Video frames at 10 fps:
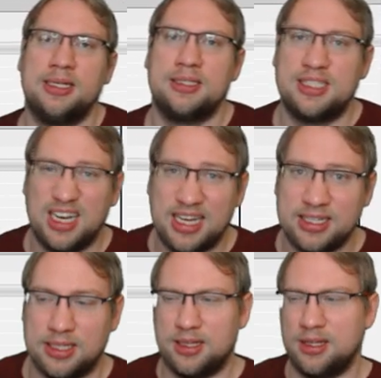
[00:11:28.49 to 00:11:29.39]

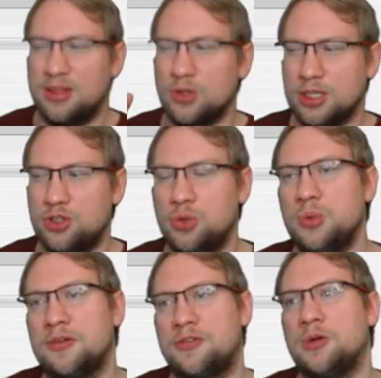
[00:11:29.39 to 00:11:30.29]
selected. Those are two
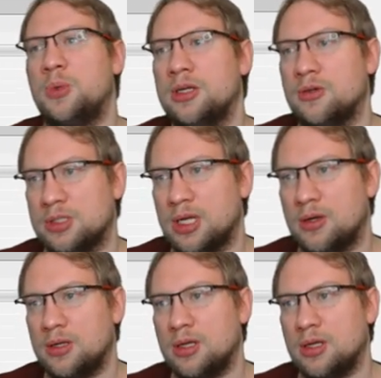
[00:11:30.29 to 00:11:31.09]
different windows now.